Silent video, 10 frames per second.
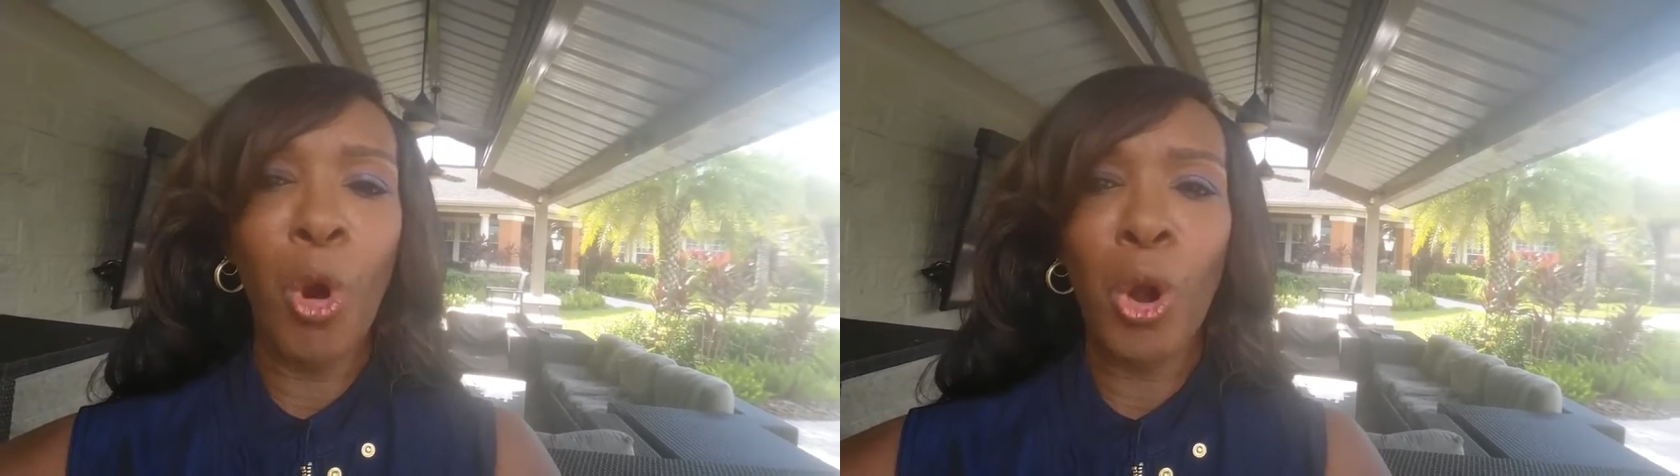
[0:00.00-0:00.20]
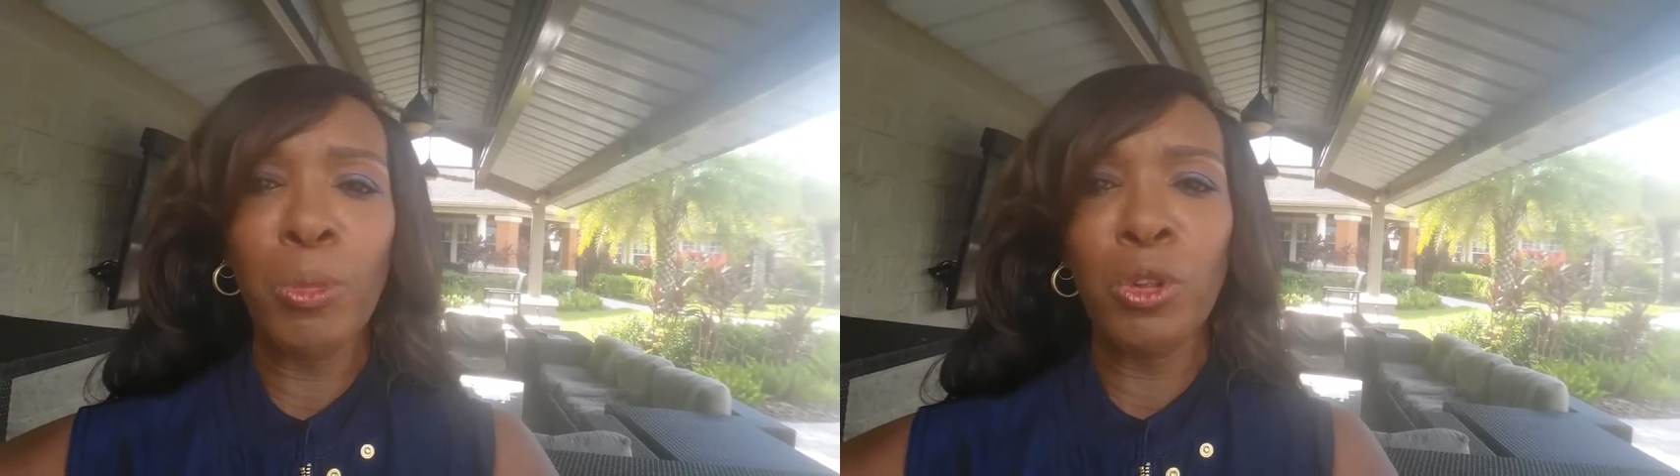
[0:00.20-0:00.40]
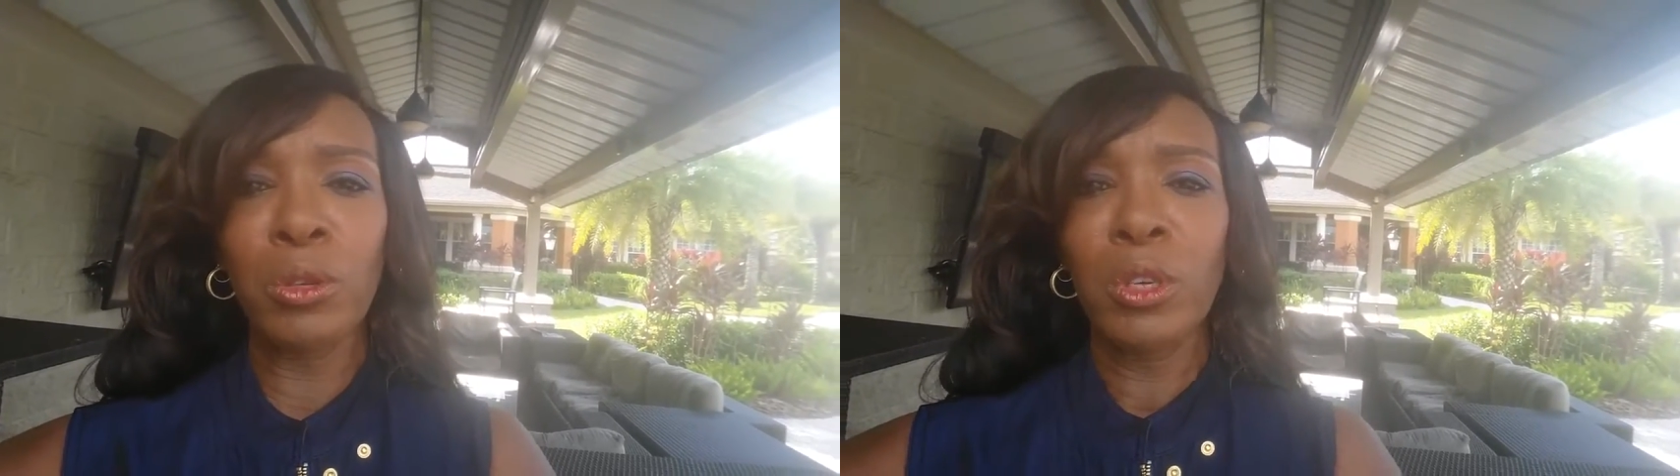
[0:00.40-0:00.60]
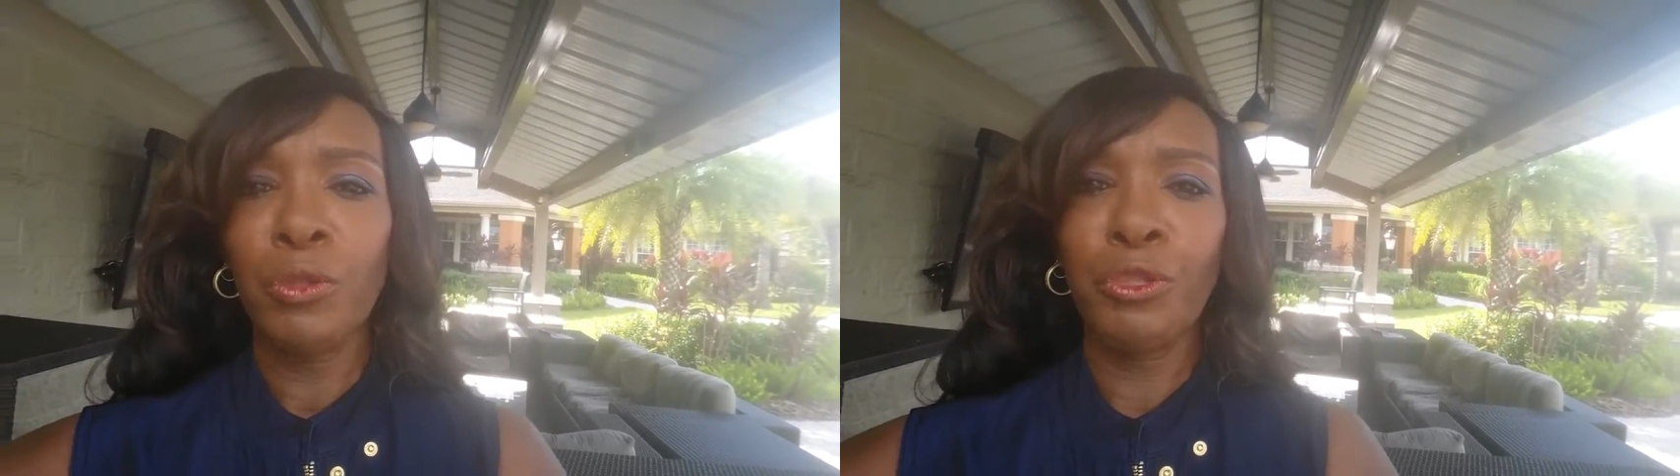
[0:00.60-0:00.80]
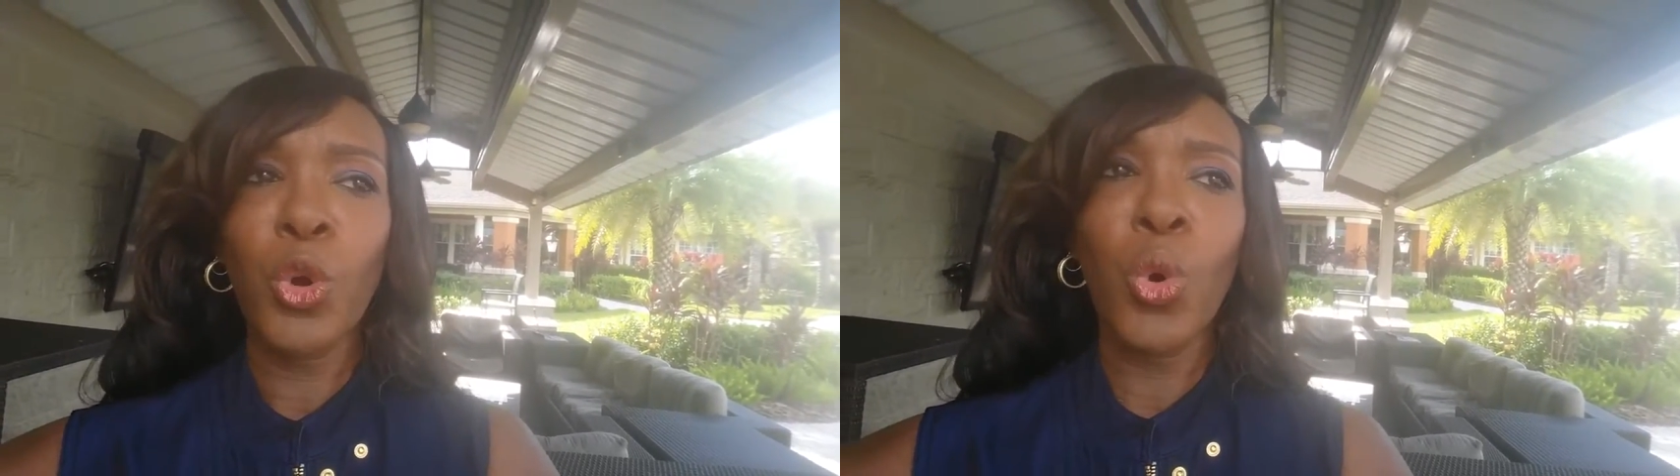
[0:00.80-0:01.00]
marble
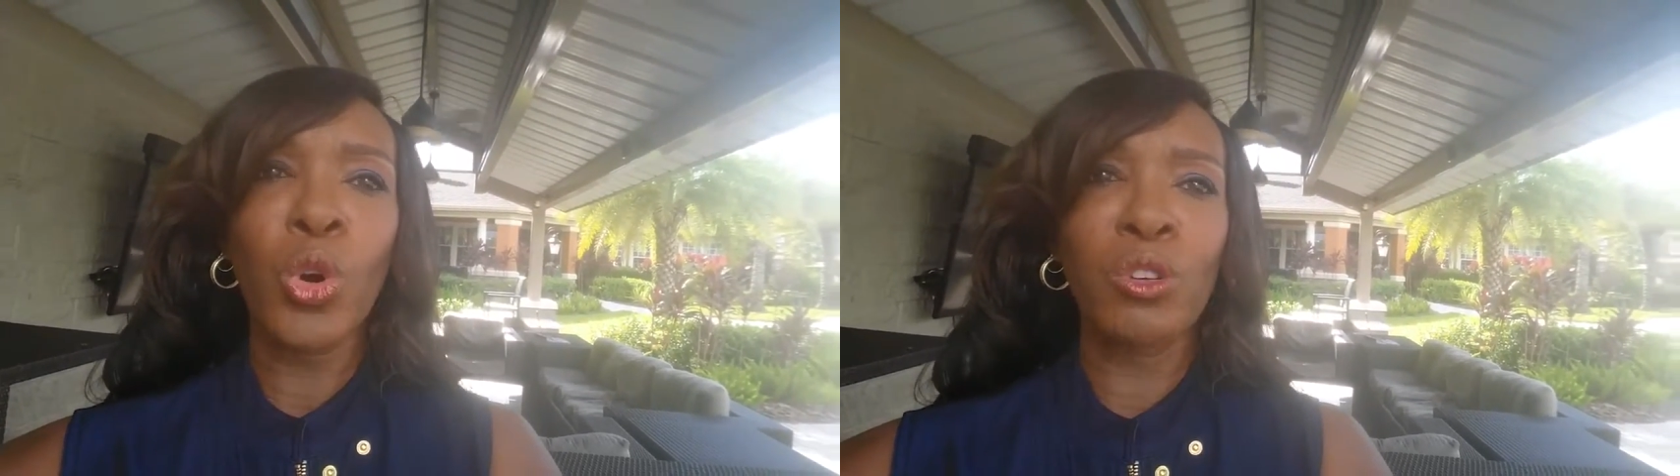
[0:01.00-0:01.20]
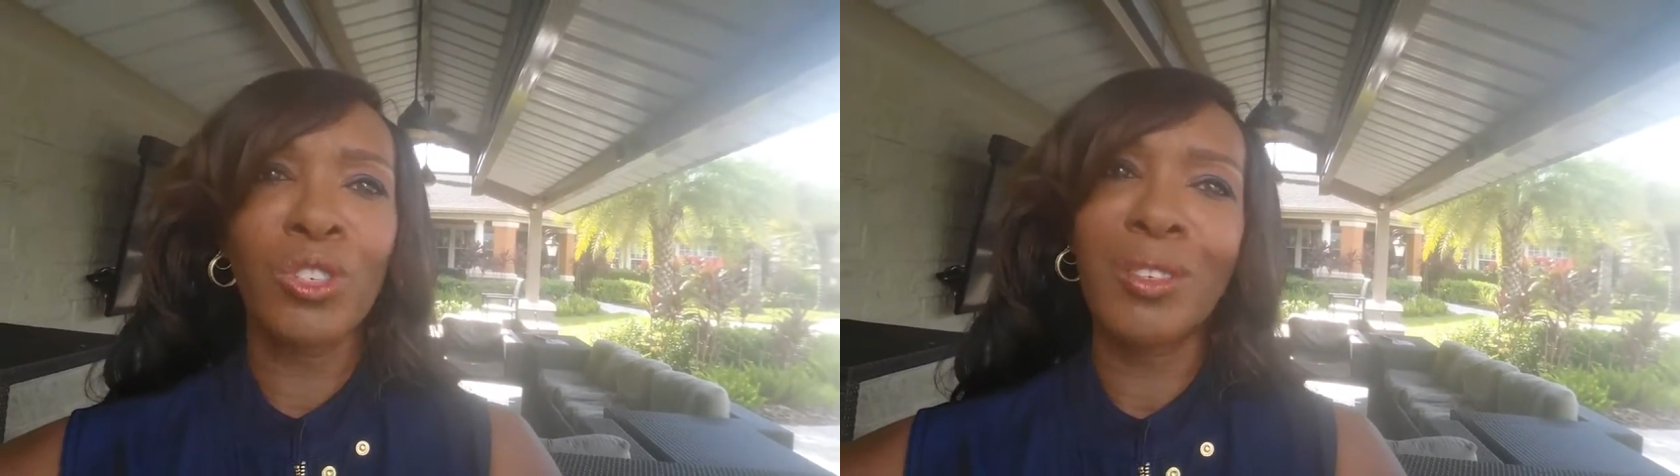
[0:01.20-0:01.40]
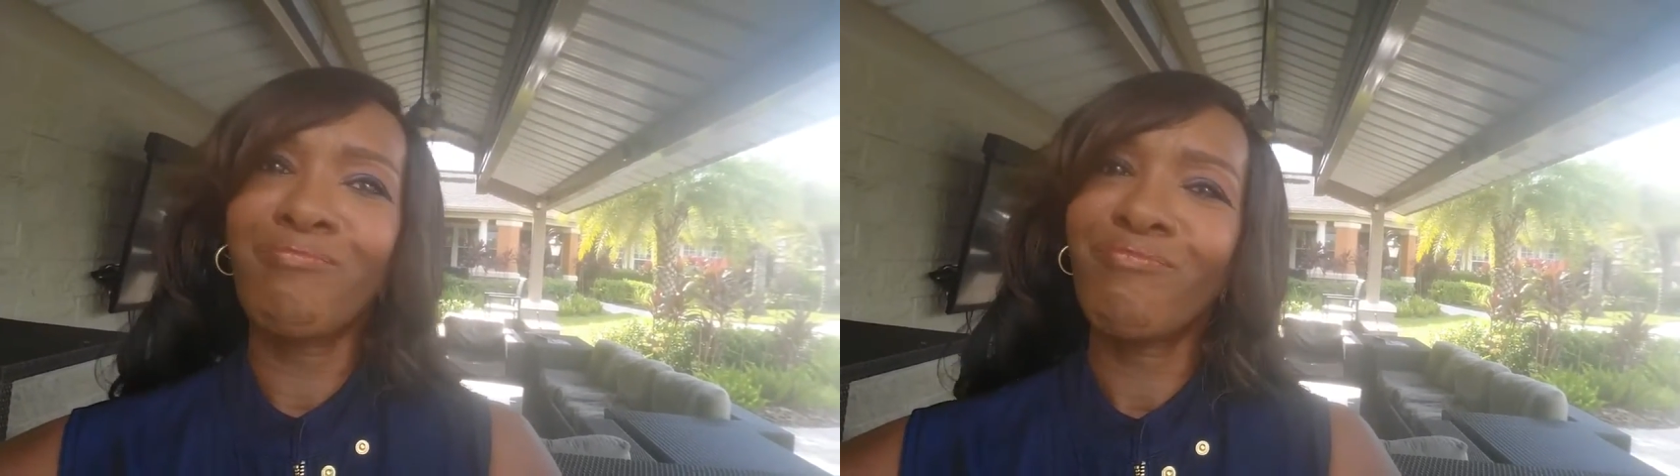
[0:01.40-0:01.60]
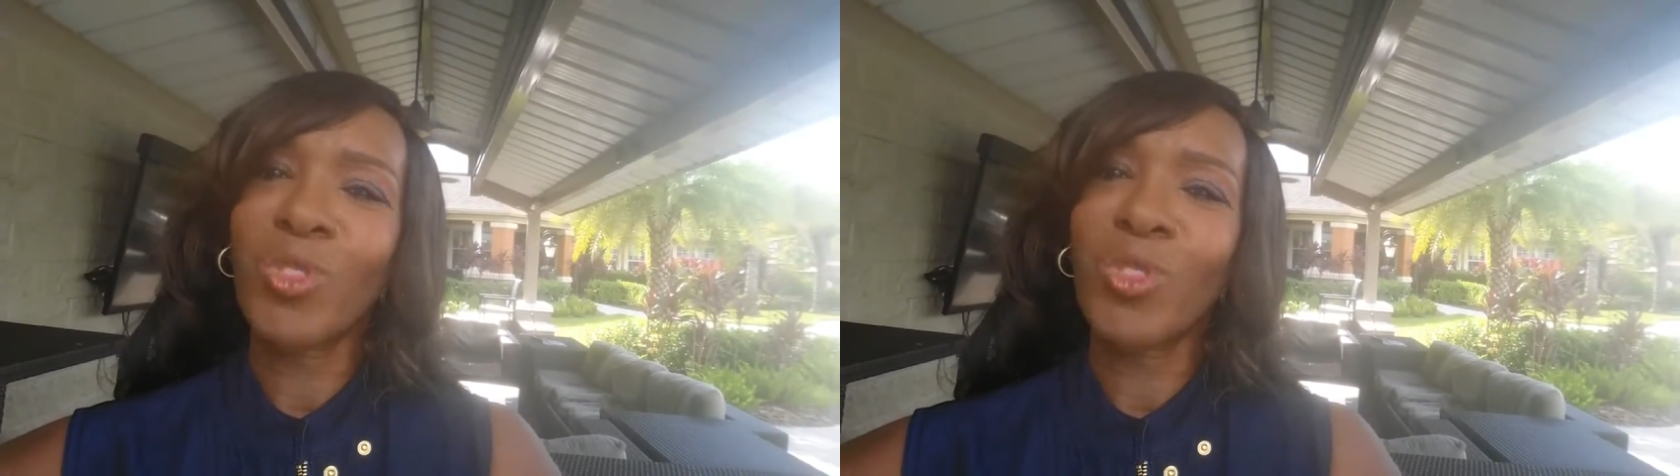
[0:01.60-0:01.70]
floors